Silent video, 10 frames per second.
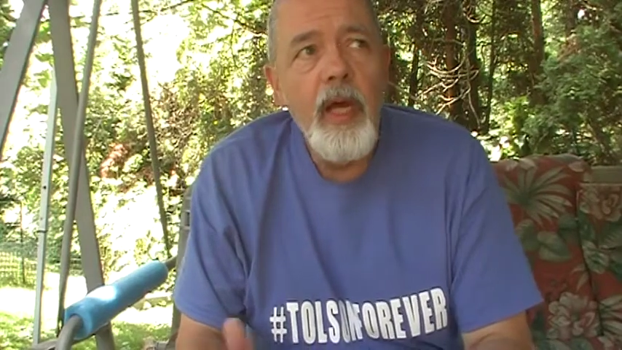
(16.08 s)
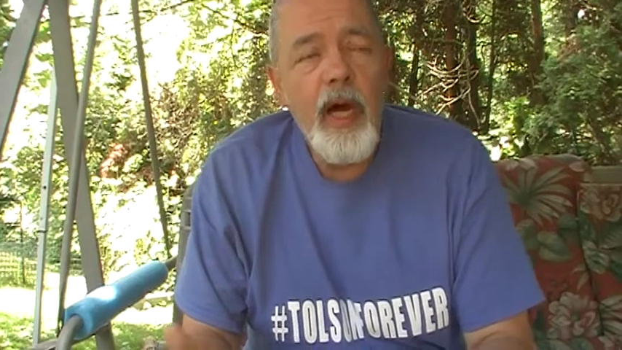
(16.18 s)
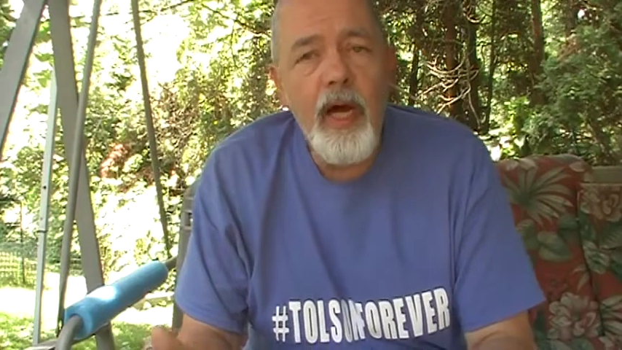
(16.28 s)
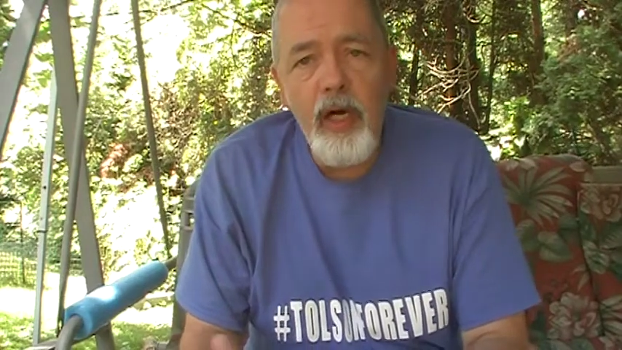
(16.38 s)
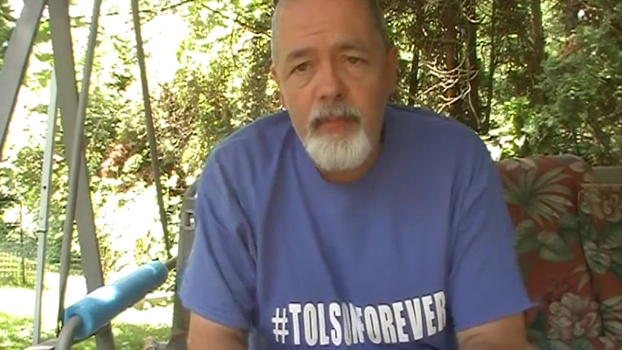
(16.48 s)

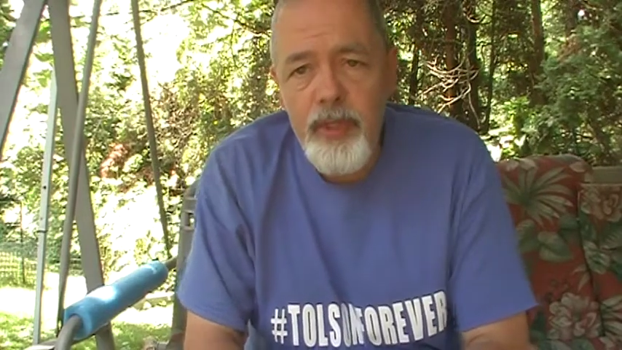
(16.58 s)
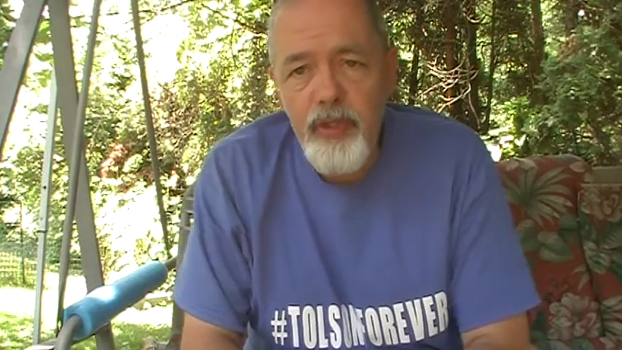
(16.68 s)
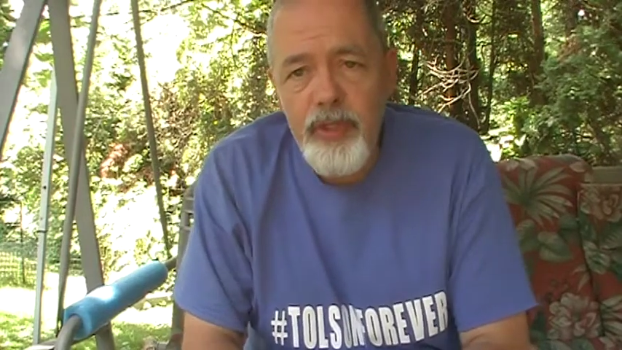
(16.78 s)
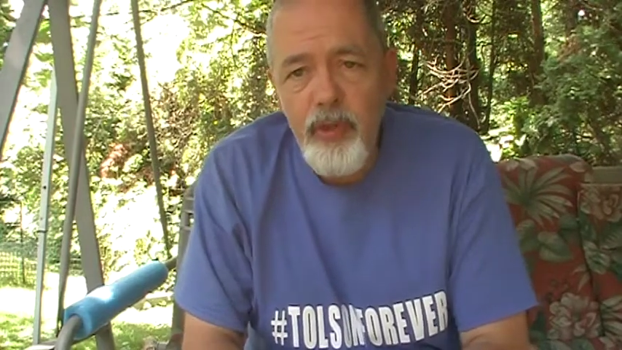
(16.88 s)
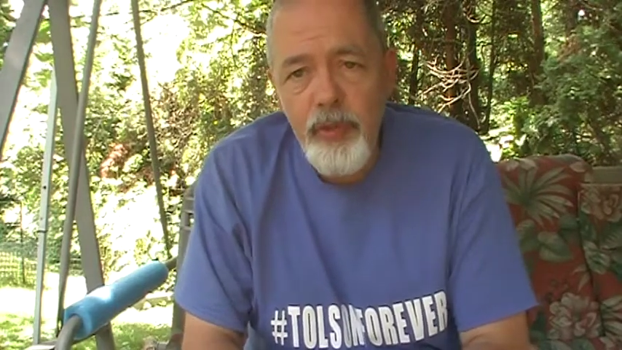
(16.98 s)

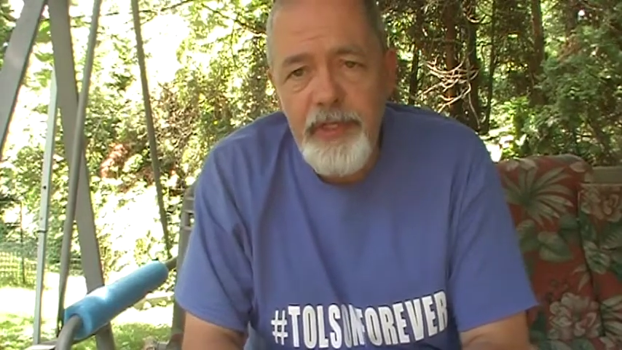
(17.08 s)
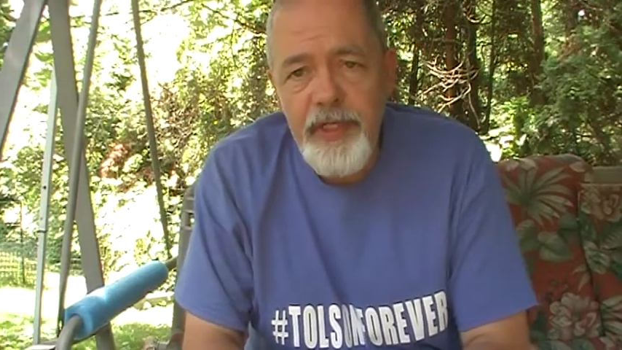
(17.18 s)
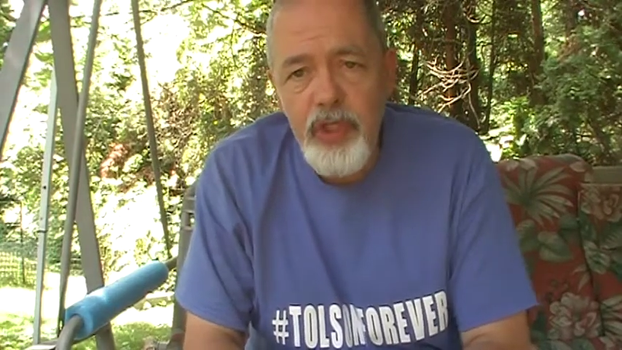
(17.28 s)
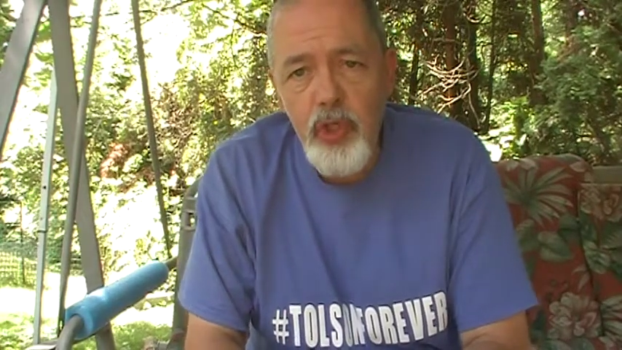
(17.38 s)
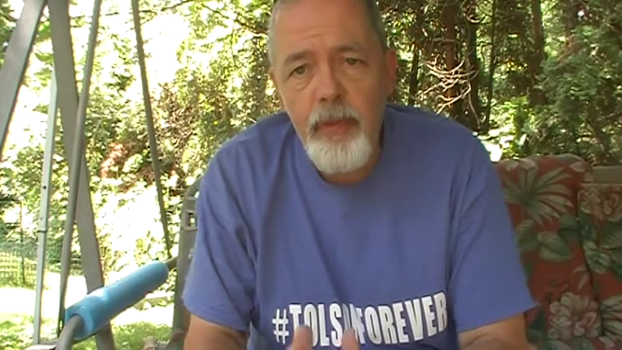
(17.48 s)
elementary school
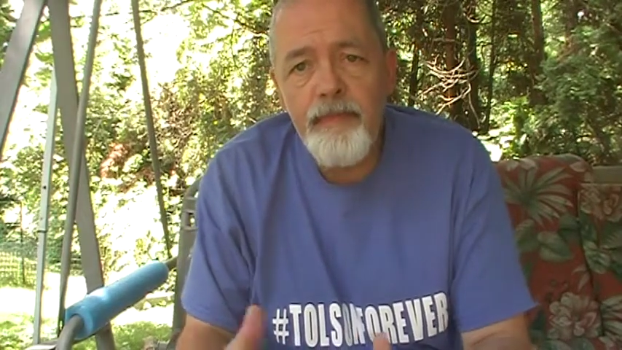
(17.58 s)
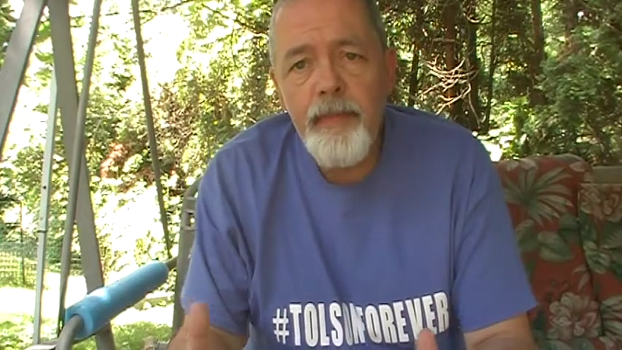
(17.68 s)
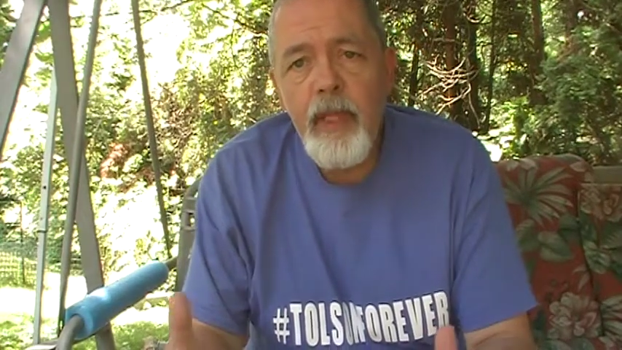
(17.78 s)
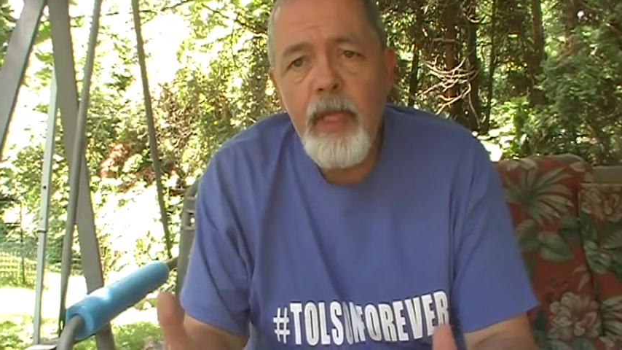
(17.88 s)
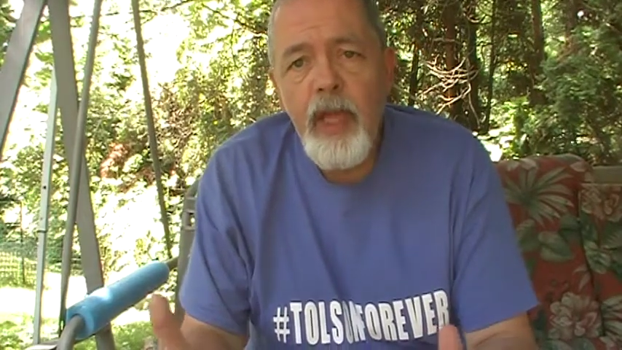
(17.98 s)
teacher,
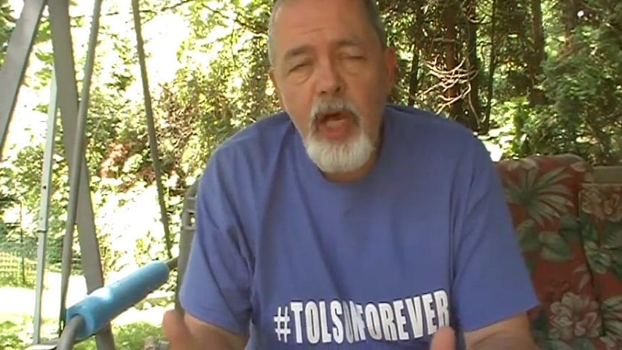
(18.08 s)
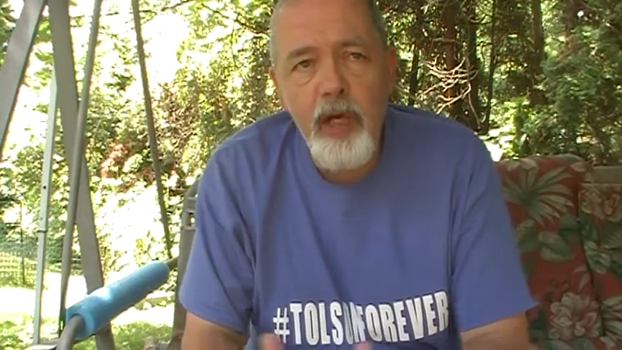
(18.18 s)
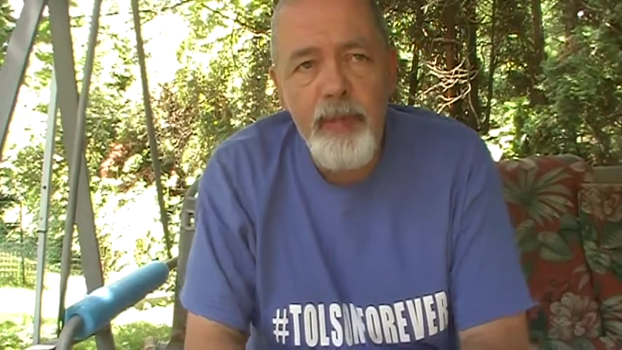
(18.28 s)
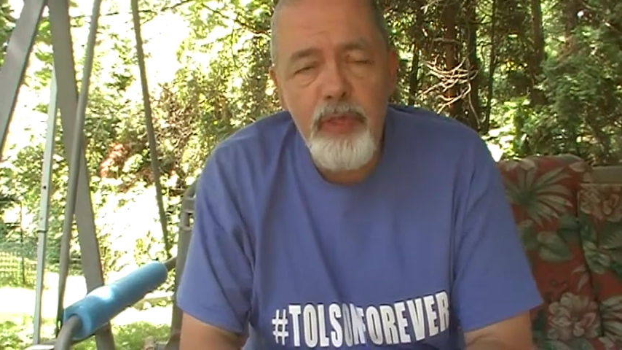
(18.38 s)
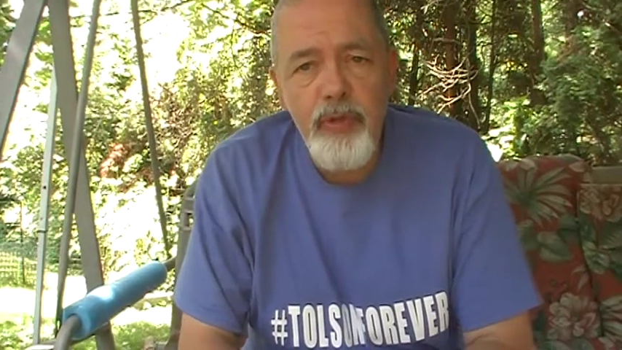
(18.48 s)

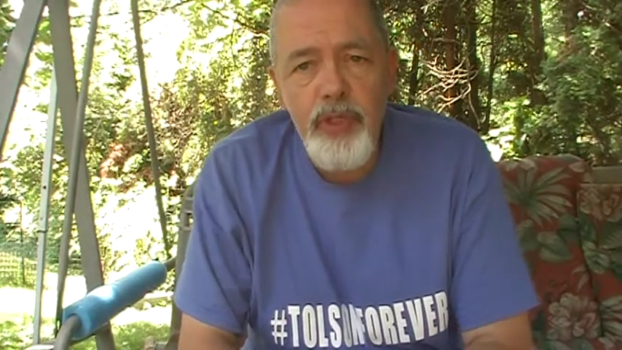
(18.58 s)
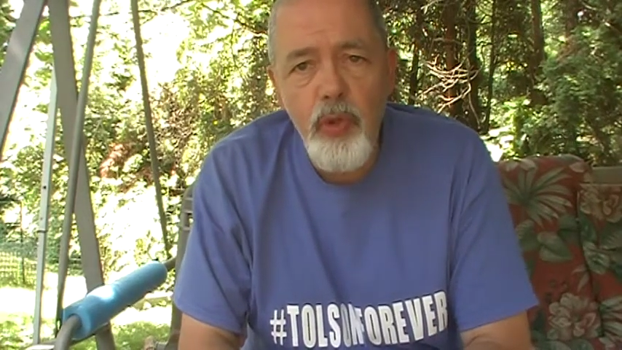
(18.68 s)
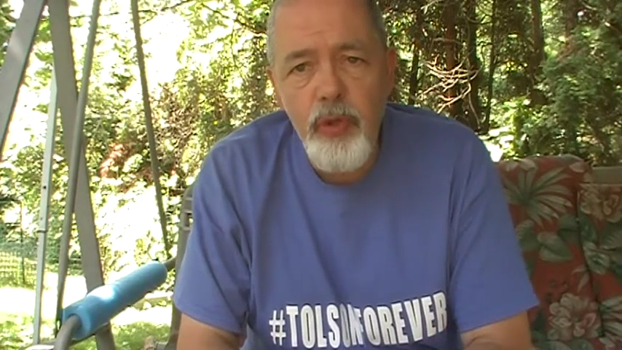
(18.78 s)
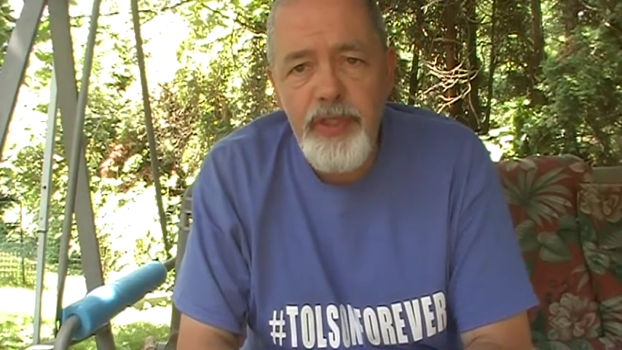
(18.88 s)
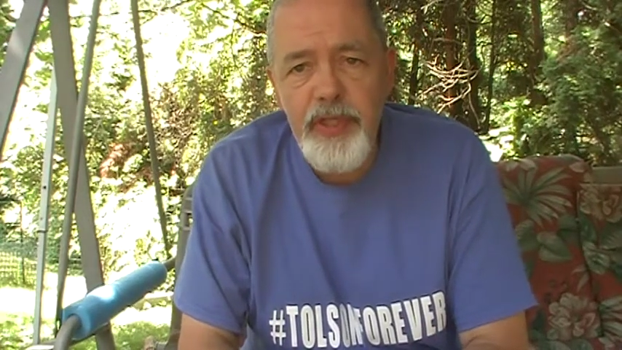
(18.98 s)
elementary
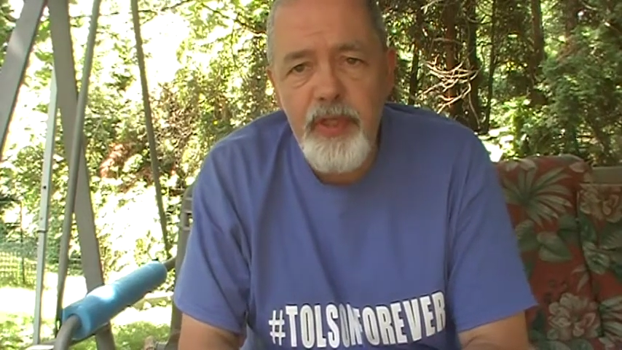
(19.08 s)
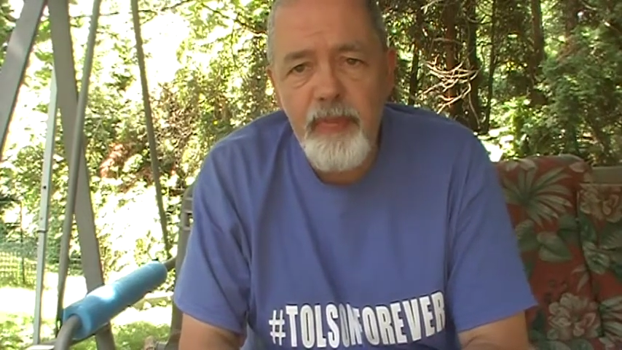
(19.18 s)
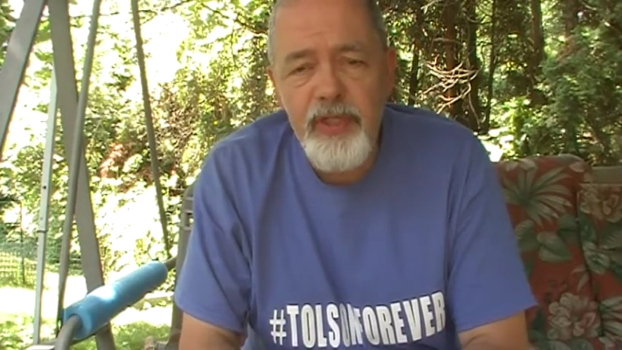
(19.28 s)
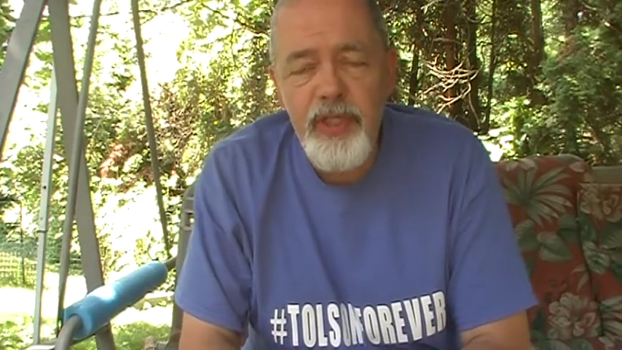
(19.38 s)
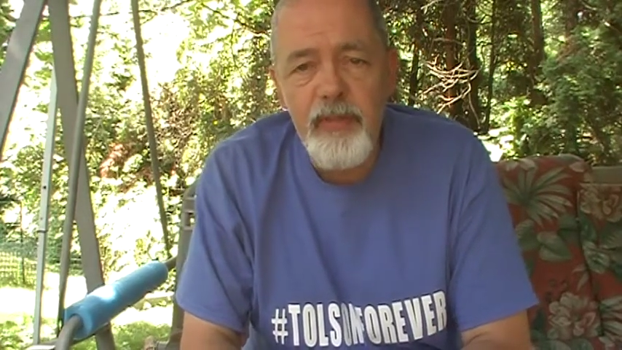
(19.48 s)
school assistant
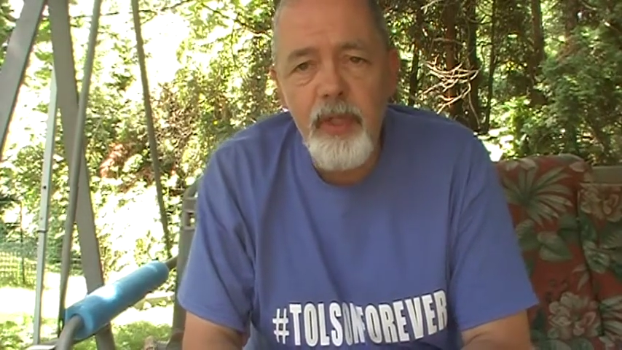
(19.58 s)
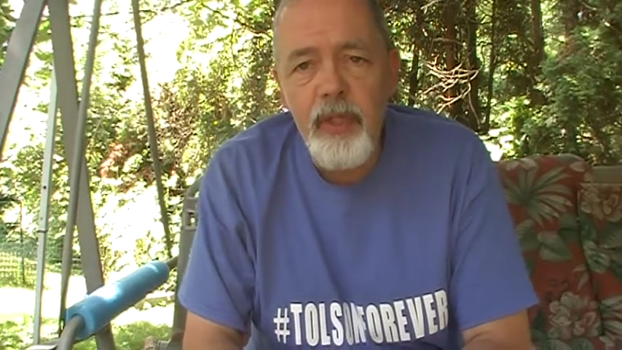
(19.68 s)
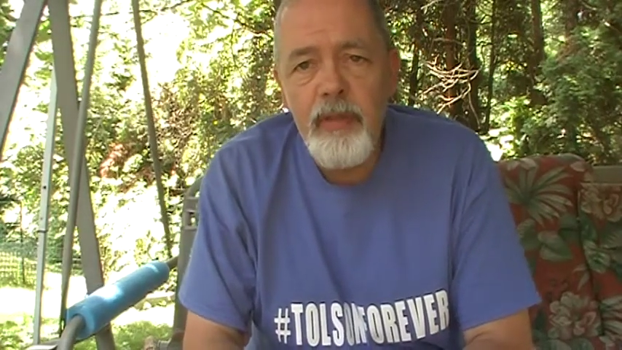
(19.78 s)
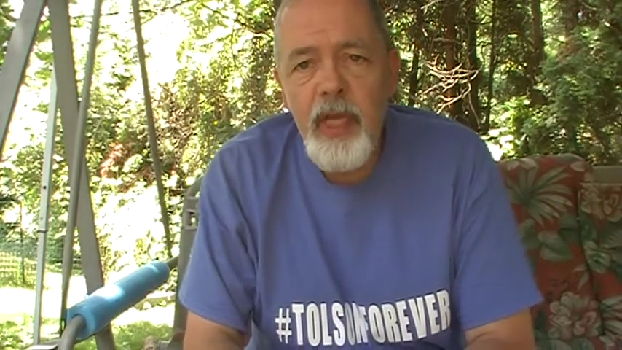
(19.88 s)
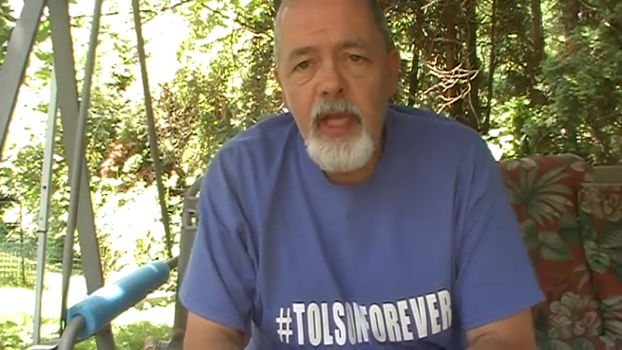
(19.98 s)
principal,